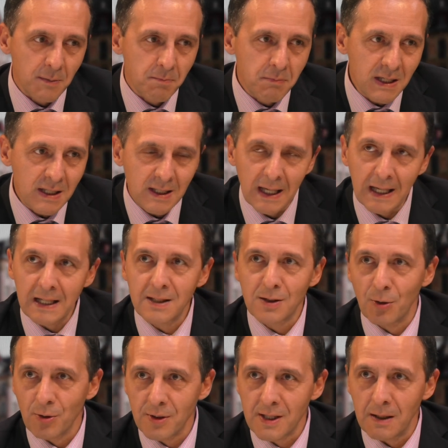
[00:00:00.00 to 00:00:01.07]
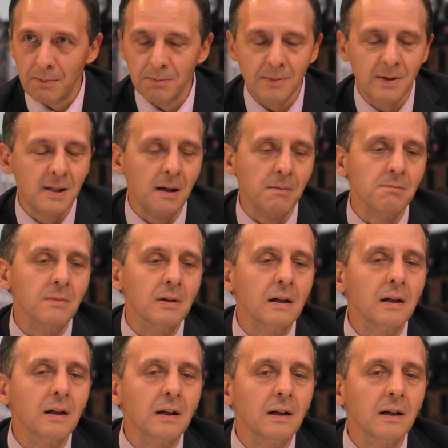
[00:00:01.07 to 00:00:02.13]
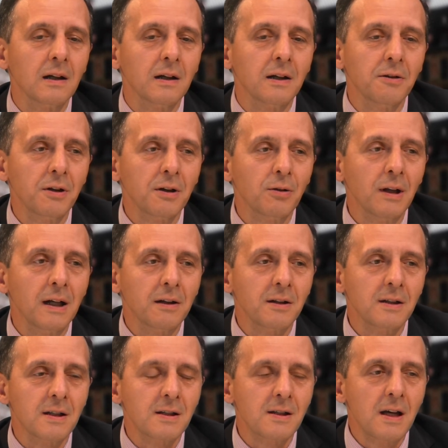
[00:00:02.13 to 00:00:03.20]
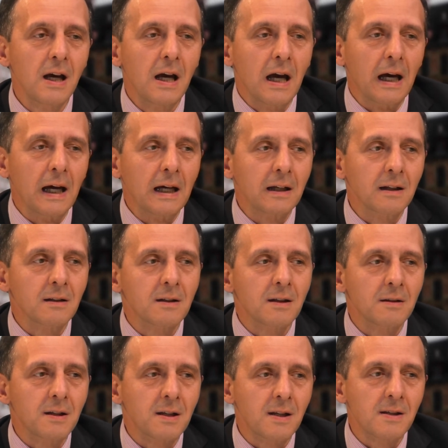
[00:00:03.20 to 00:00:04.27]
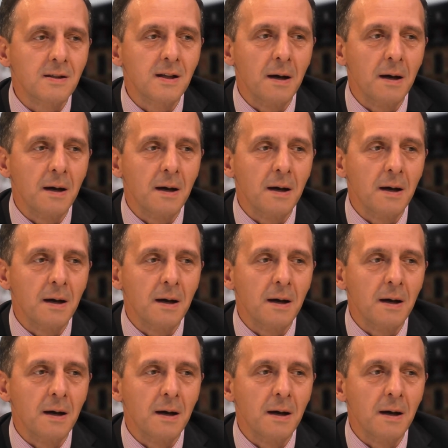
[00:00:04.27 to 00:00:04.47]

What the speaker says: mistakes or some irregularities, and this is the